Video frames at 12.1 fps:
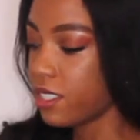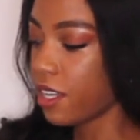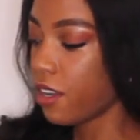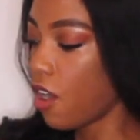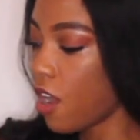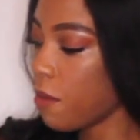
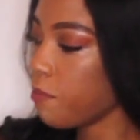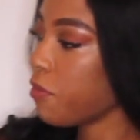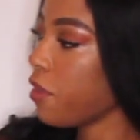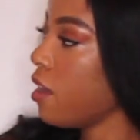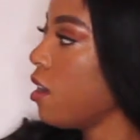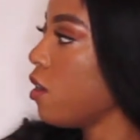I got.
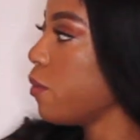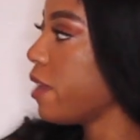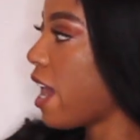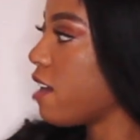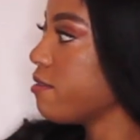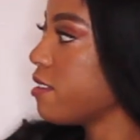We
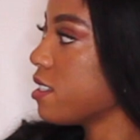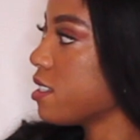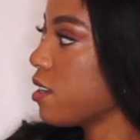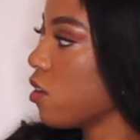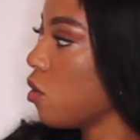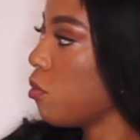have
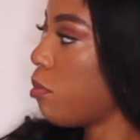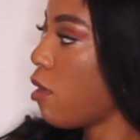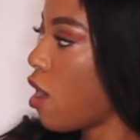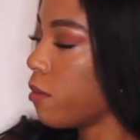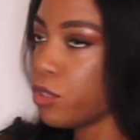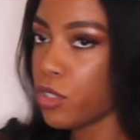this little
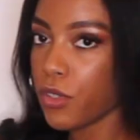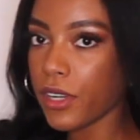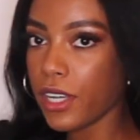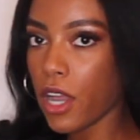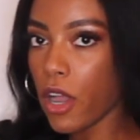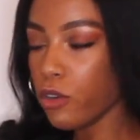palm
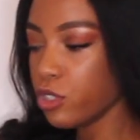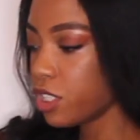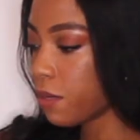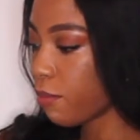tree ocean